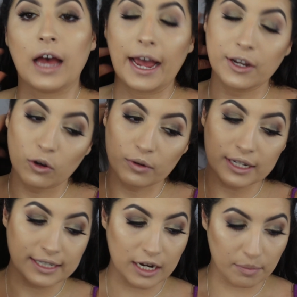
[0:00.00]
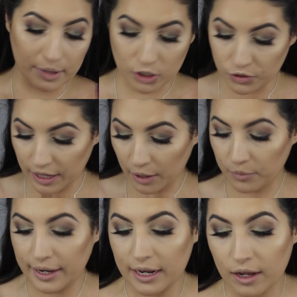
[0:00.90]
I noticed in a picture that I
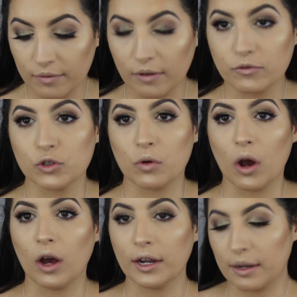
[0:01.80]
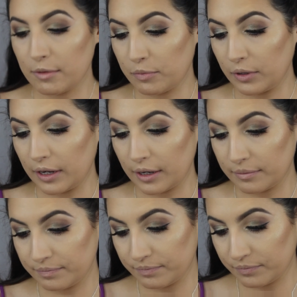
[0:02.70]
really love of Juhan, let me pull it up.